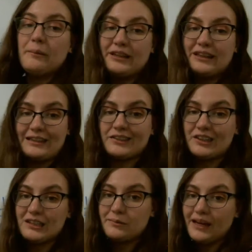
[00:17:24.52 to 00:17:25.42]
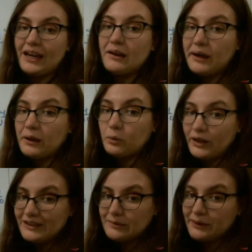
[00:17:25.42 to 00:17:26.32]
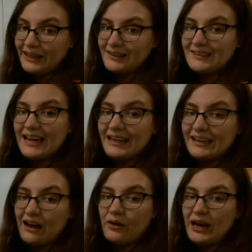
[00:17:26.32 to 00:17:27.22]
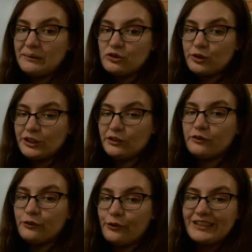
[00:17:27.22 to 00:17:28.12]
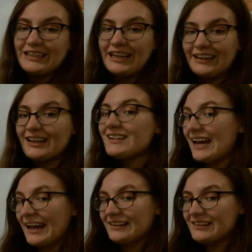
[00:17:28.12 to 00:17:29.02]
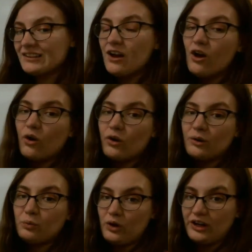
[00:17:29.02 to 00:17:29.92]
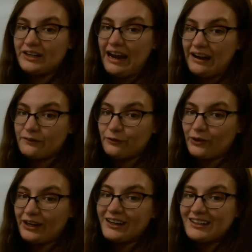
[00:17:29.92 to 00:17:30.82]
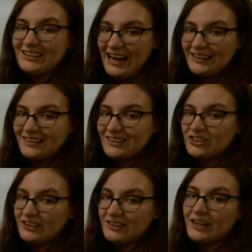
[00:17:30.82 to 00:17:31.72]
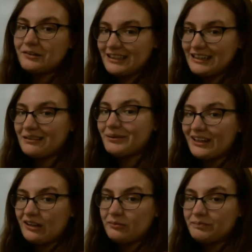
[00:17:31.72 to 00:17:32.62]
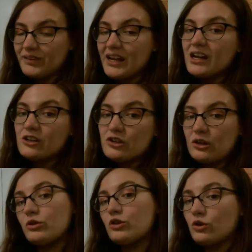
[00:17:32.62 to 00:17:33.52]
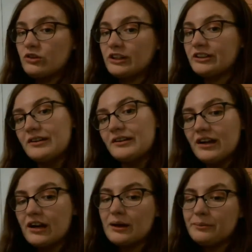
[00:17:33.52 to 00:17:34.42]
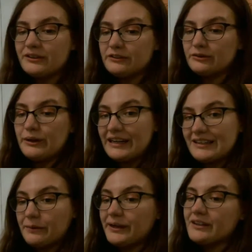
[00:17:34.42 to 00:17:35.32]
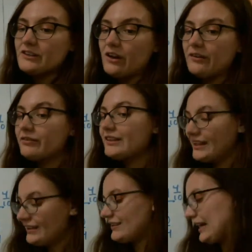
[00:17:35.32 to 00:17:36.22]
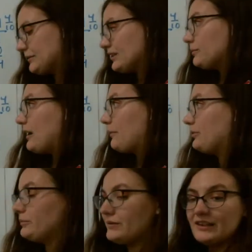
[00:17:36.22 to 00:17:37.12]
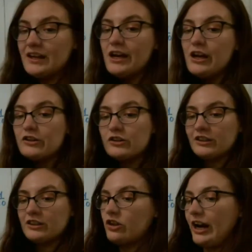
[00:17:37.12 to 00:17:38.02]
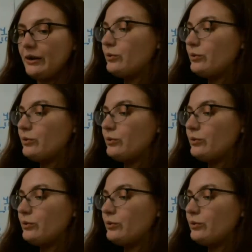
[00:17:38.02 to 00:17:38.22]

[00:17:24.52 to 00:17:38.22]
that that's going to be in my ones place. And now I'm showing you 14 tenths or 1 and 4 tenths, just like we did up here. So those are a couple of different ways that we can solve these types of problems. So let's try